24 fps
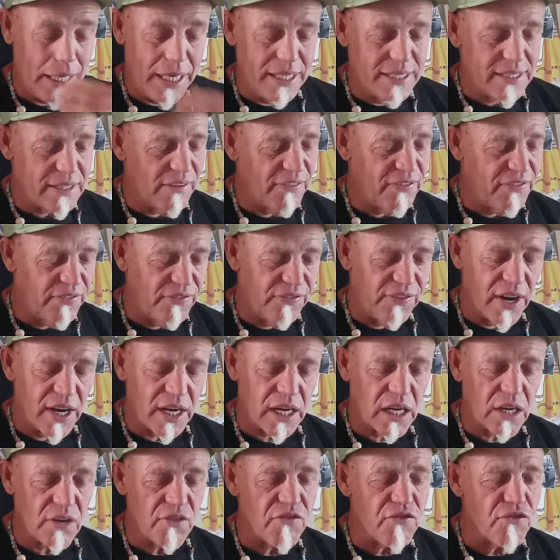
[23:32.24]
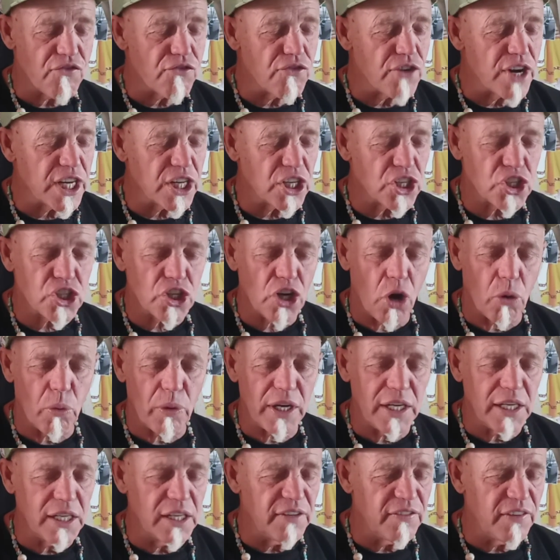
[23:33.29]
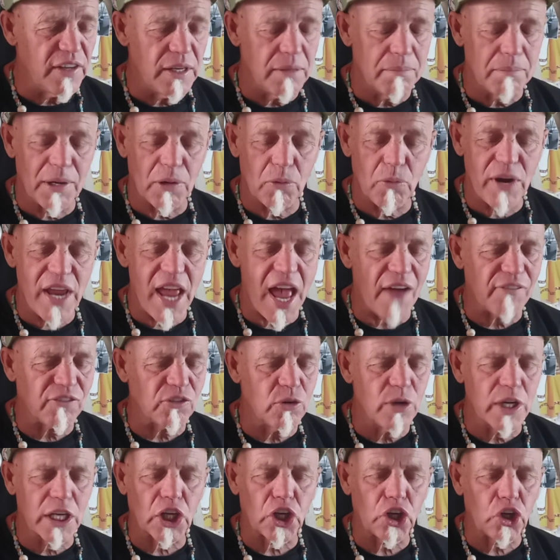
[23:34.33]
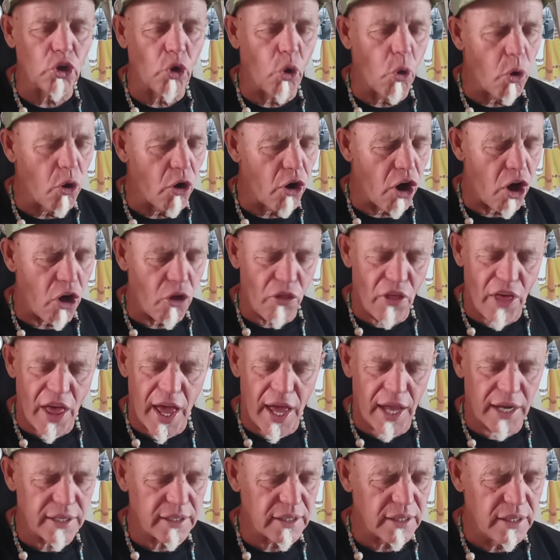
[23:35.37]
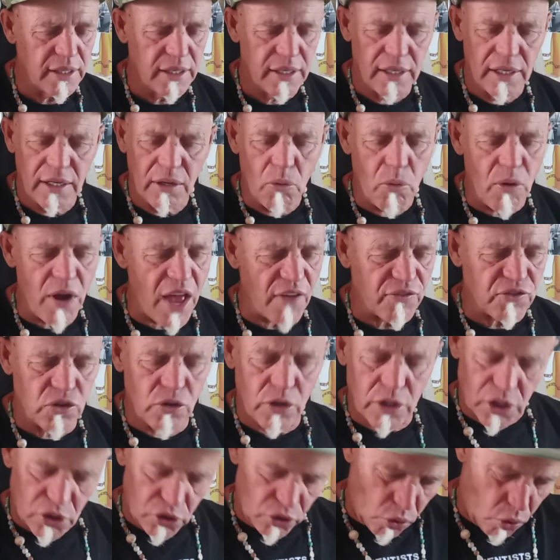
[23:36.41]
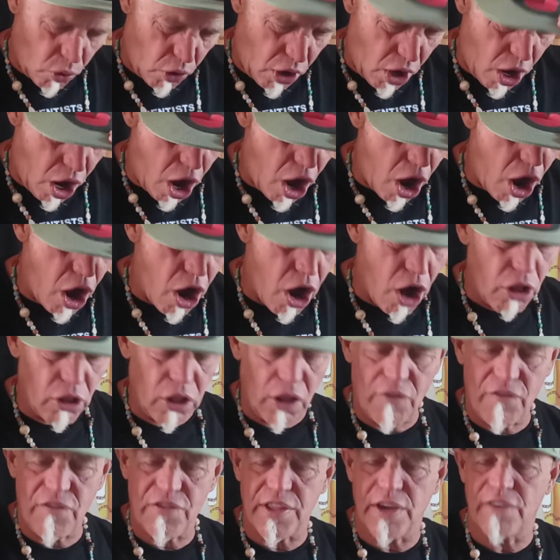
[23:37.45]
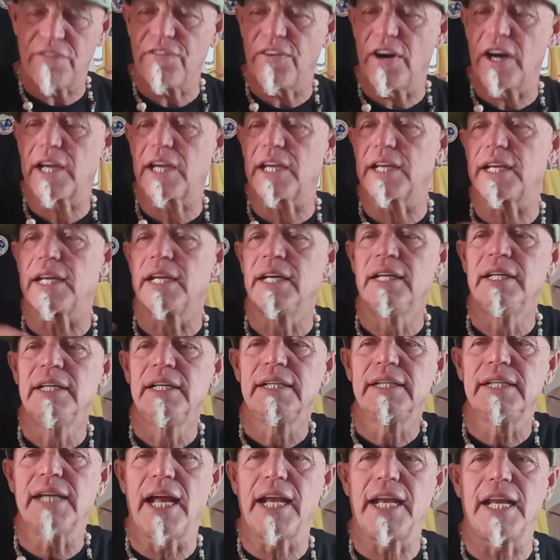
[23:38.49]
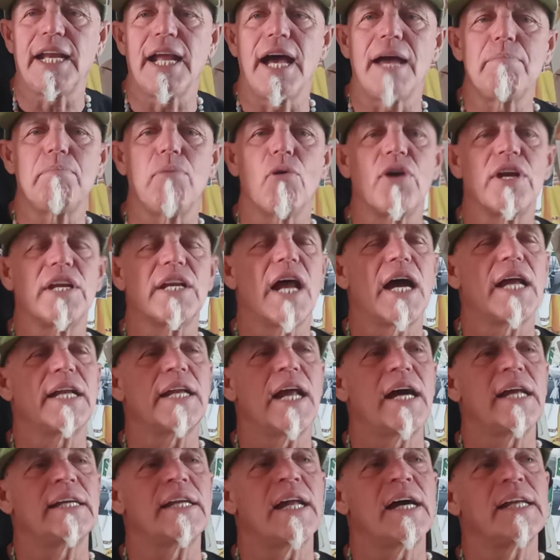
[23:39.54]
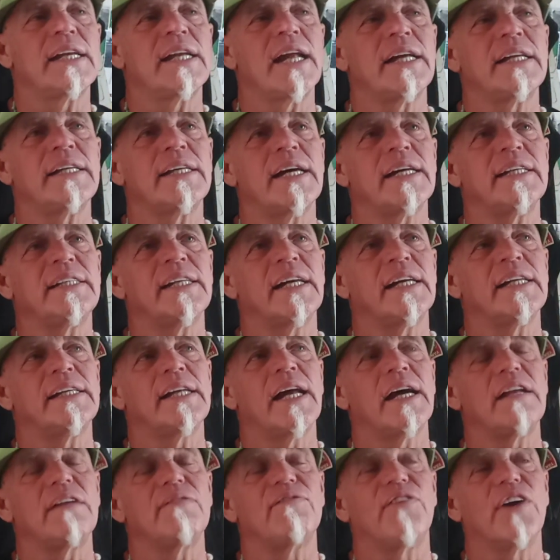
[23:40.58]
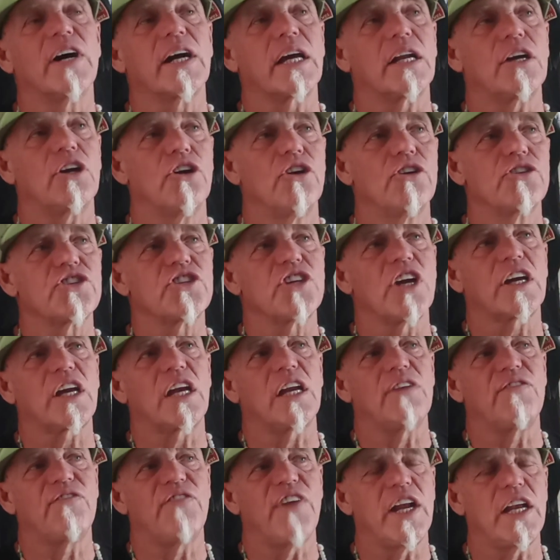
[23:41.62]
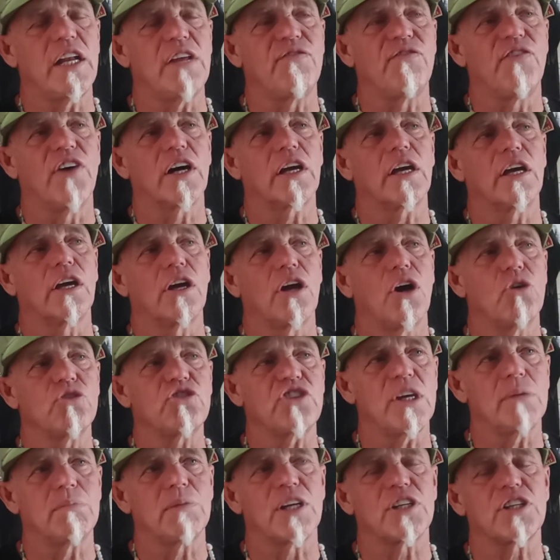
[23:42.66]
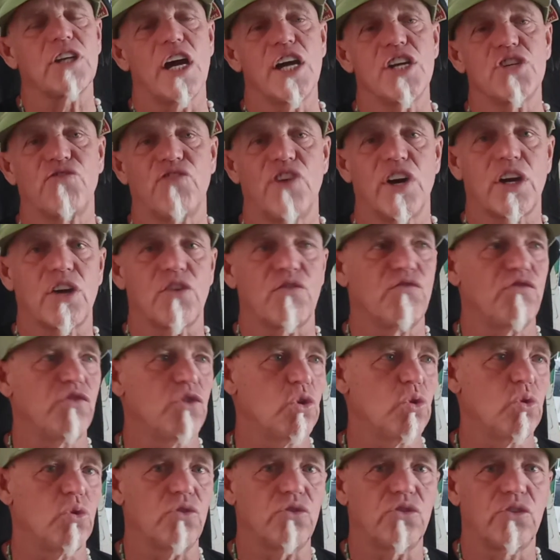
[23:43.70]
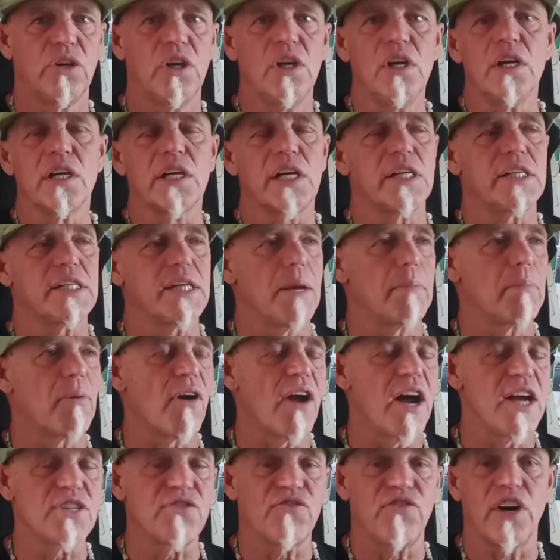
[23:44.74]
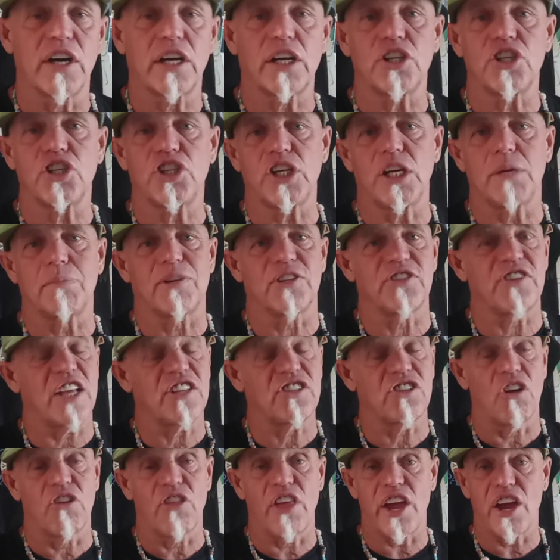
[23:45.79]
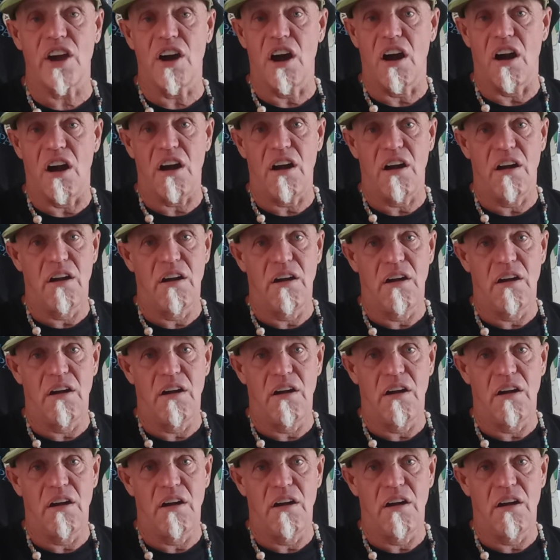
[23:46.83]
it's a fucking freak show we live in, but we have to ignore all that. We have to ignore all of the fucking ninety nine point nine nine nine nine nine nine nine fucking earth sucking, feigning fucking goats, hypnotized fucking fools, contemporized fucking sheep, because that's all they are.